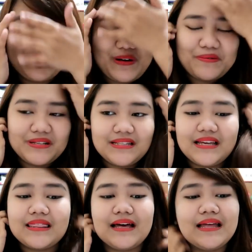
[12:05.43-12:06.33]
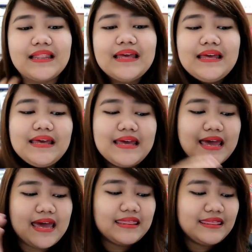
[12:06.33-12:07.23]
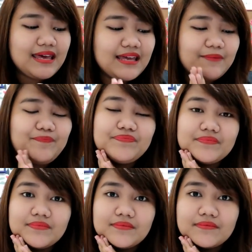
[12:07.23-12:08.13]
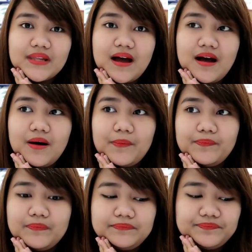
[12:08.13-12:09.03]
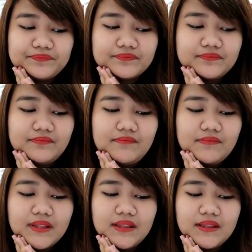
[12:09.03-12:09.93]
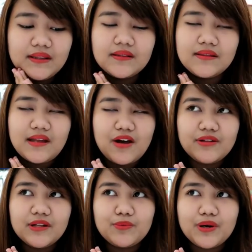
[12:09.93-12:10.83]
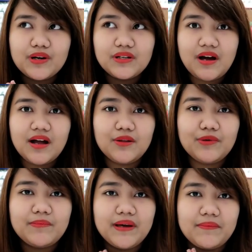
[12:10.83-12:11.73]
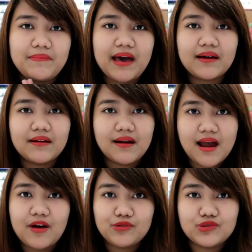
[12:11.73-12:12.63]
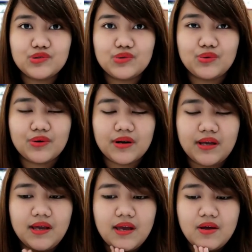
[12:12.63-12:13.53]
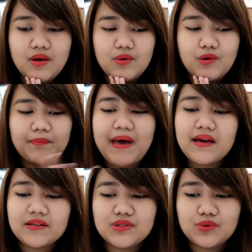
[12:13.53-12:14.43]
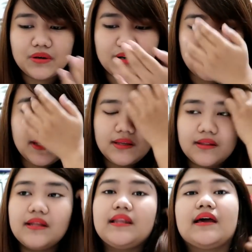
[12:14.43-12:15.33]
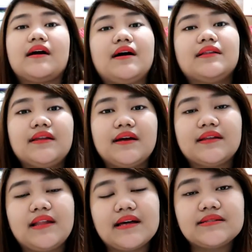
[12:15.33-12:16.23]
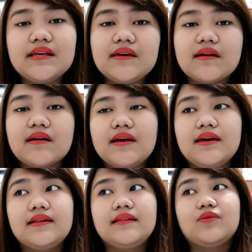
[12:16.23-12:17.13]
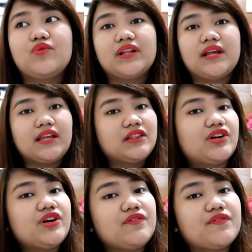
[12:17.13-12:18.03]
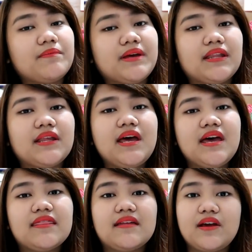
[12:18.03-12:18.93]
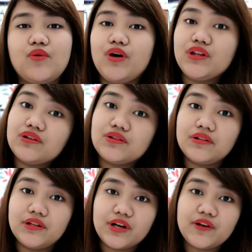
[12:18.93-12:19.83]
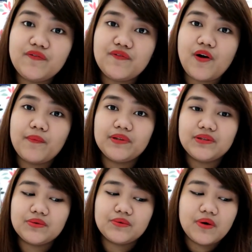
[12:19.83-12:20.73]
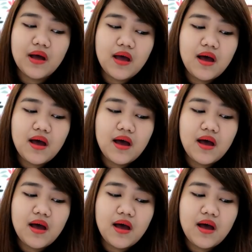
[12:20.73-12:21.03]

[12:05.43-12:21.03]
So I was like that. And then now that we're done with my background story or backstory, that I got denied last year and what I learned from it, that I want you to learn from too.